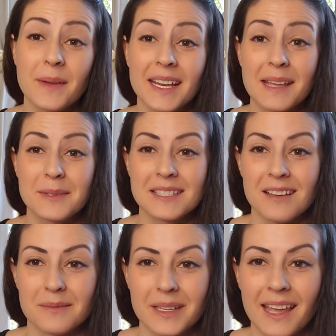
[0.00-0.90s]
My name is
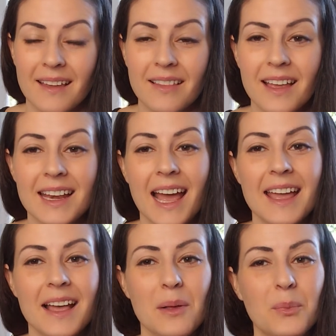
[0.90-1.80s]
Dawn Michaela and I
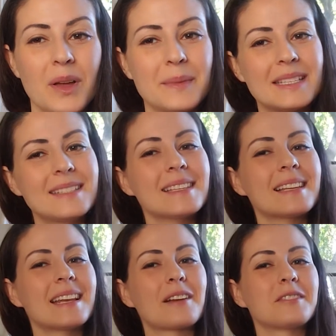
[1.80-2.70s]
help women
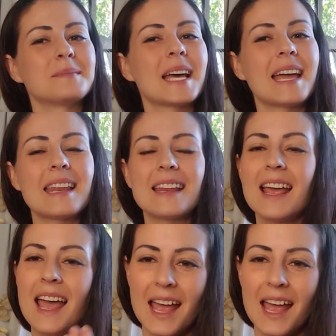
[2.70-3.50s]
disconnect from dieting